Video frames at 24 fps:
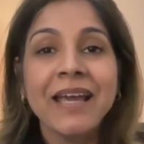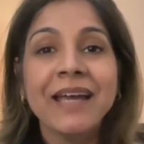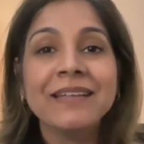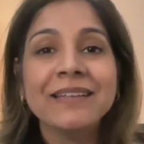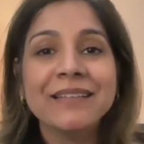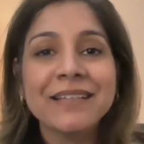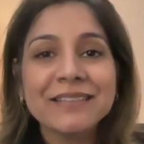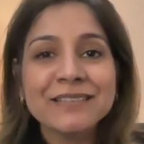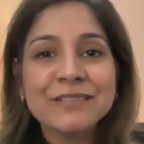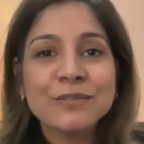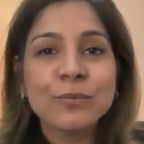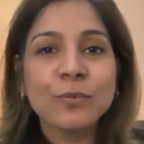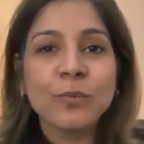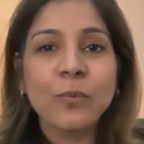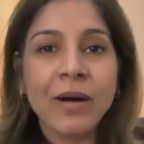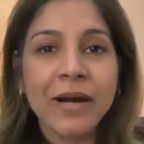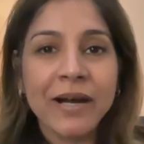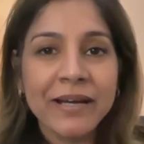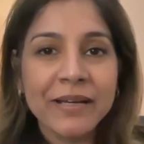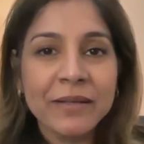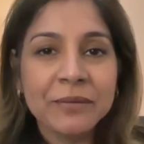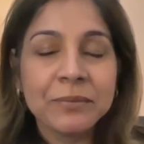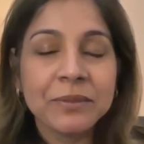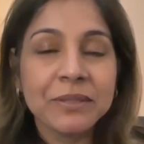And that's
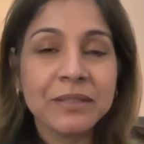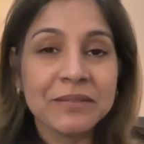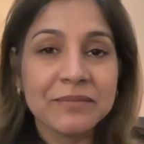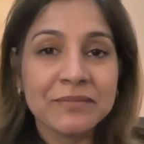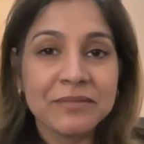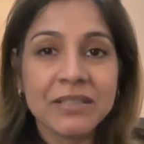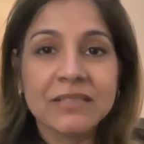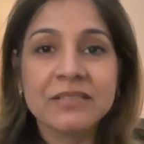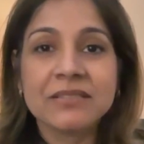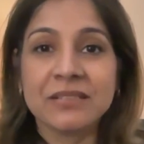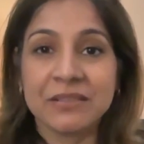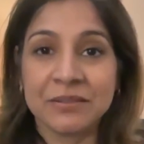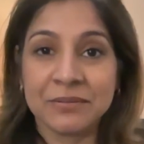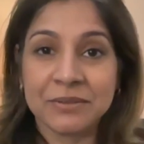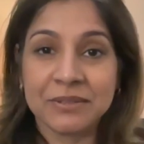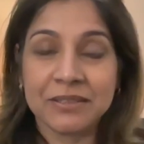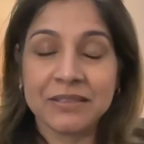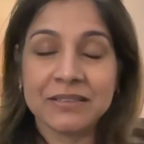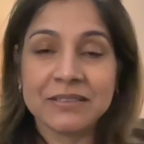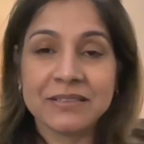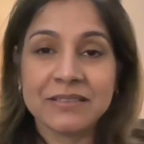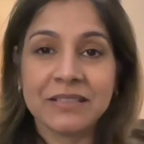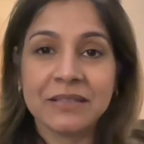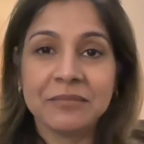why we invest in
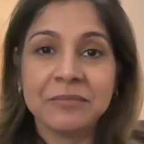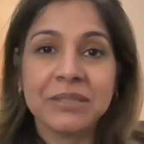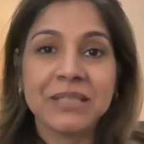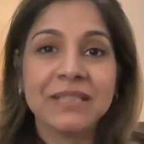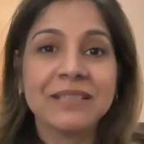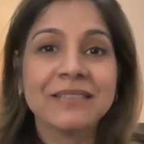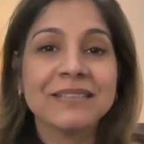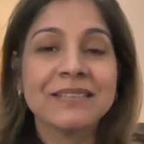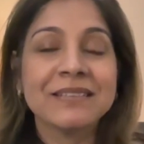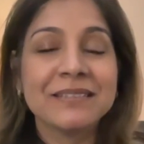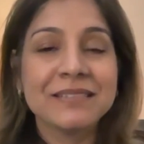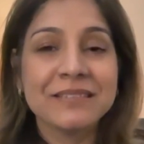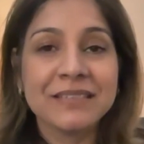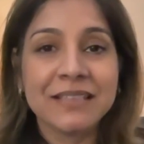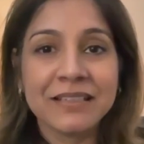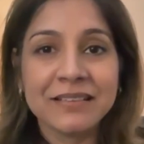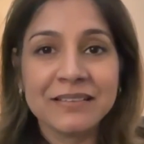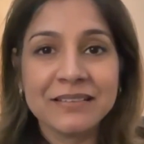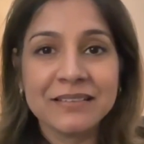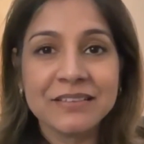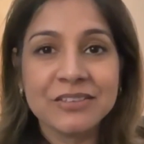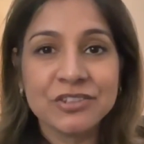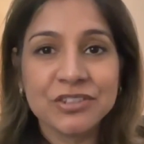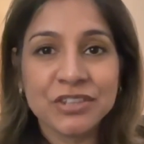real estate, because it
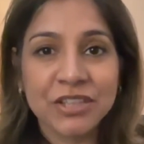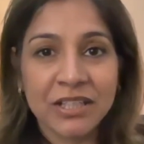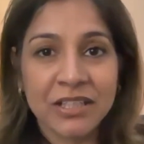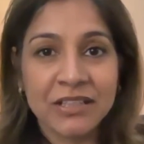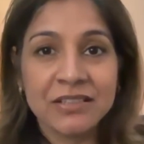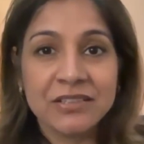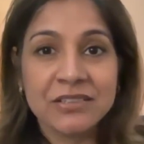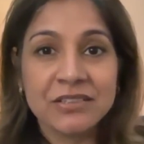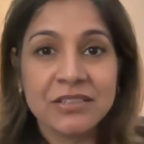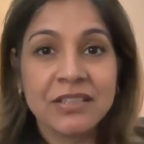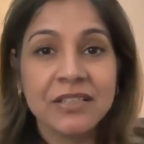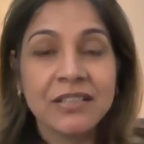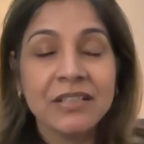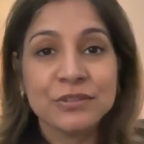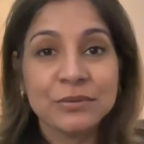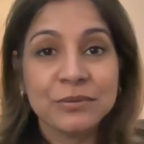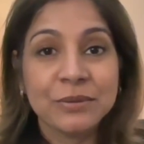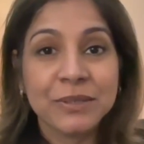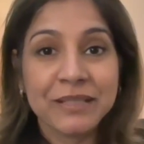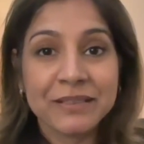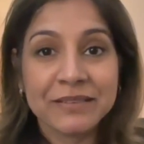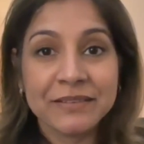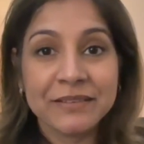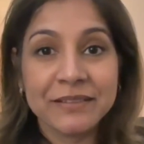doesn't change
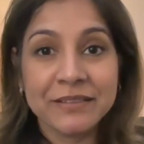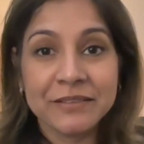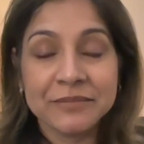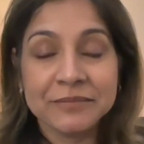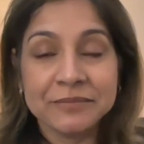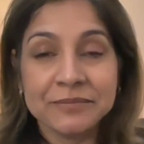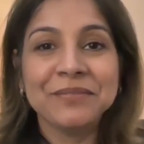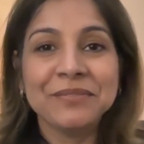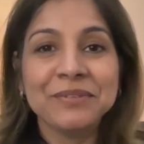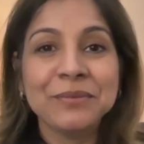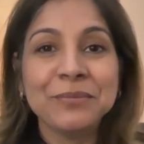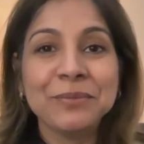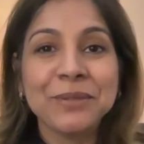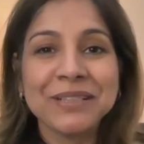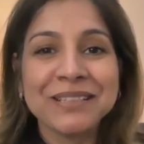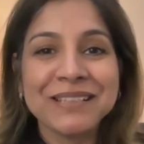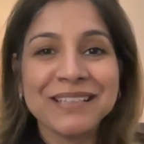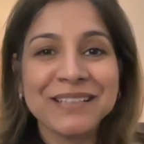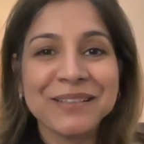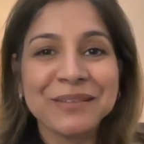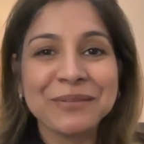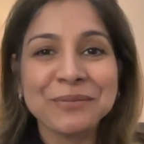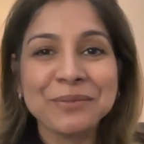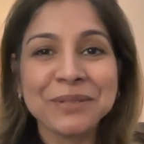too quickly. If you want
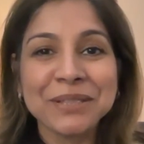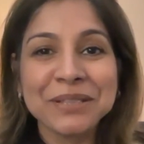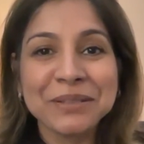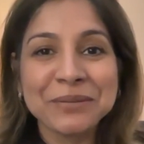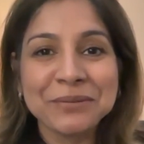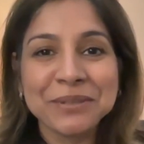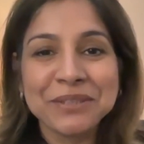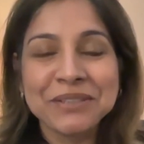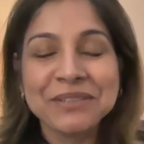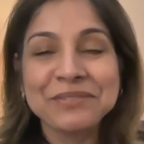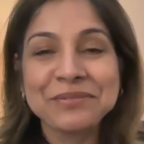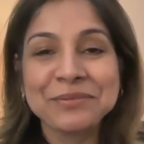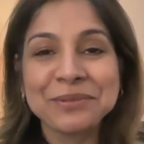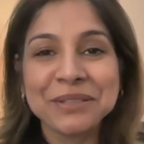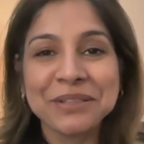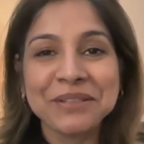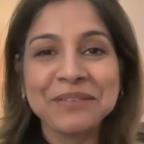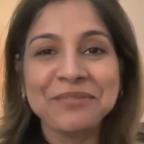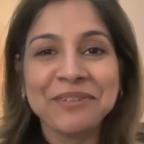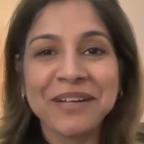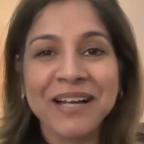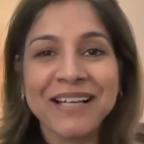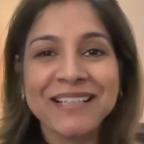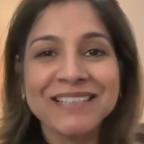to get really rich
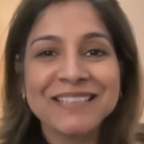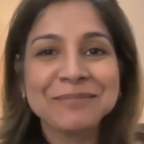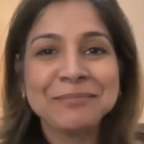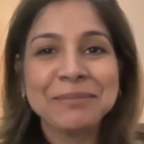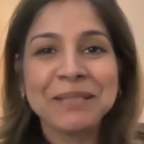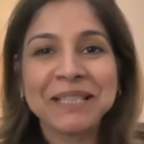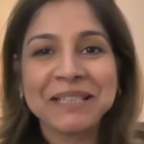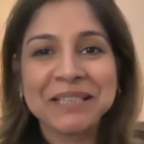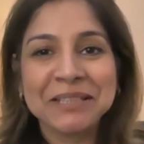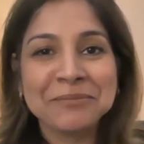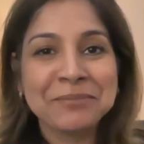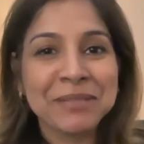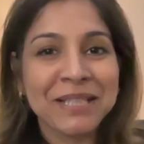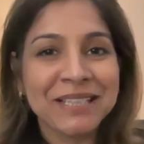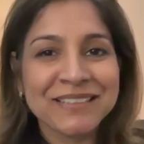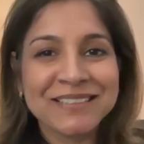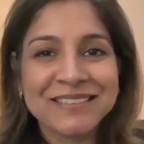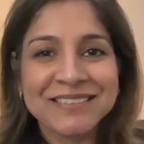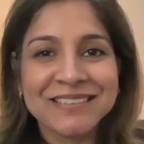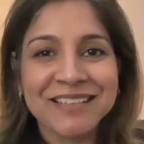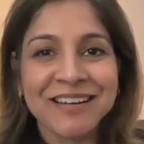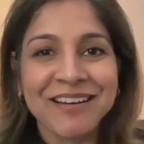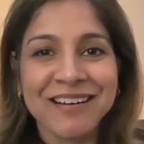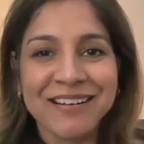really fast, pick the
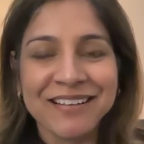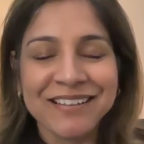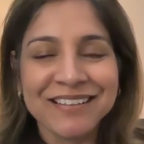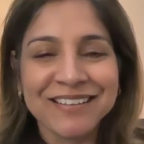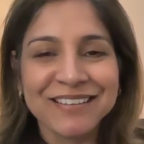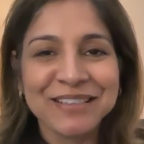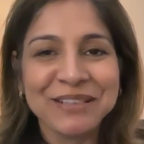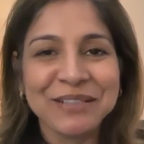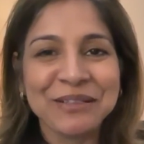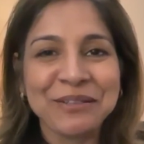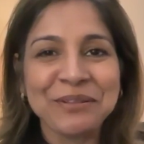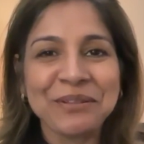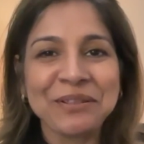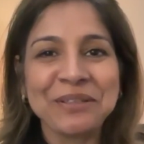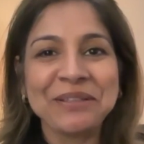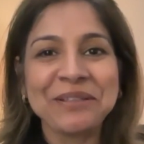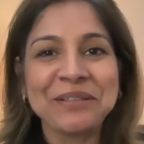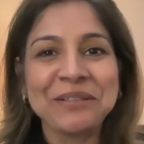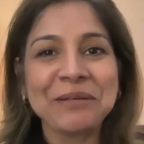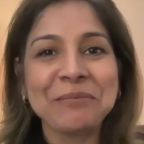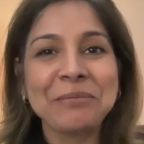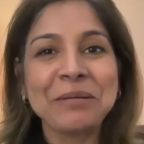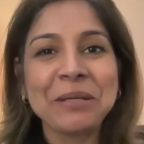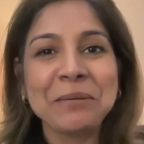best stock, and
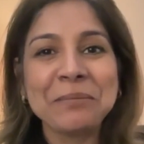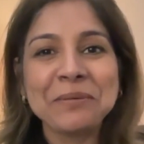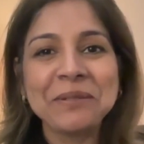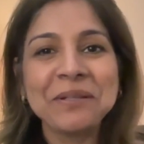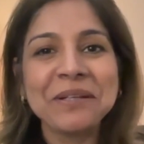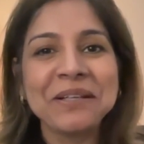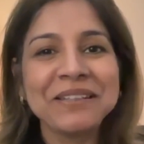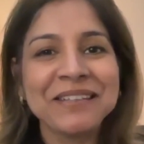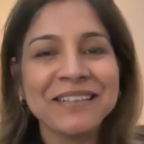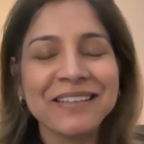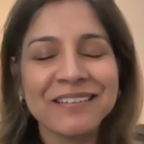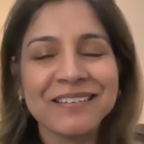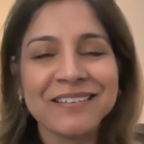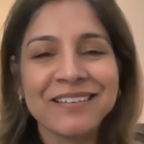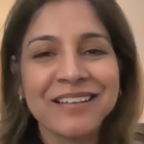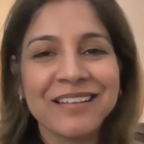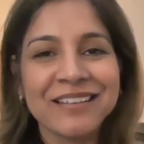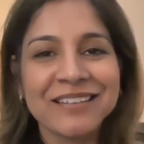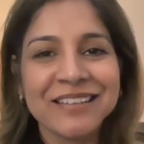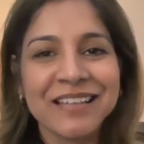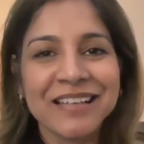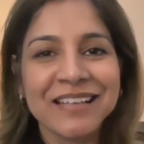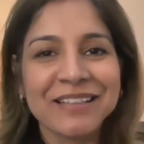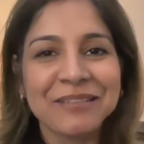there are people on the
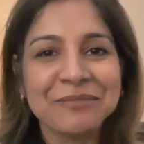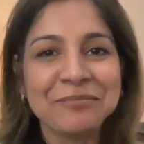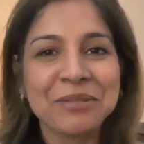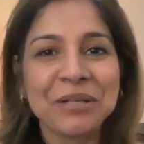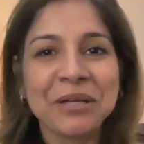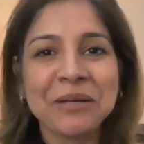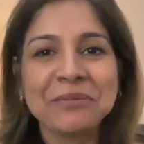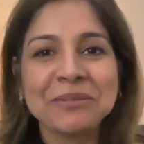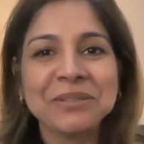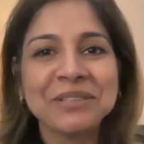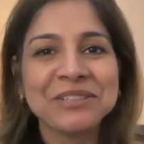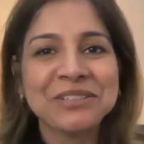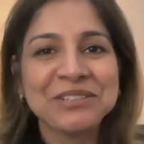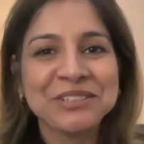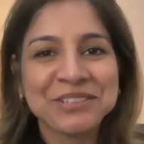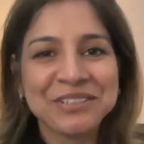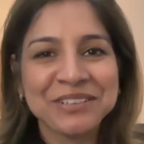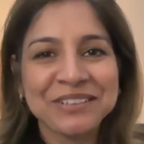internet that can probably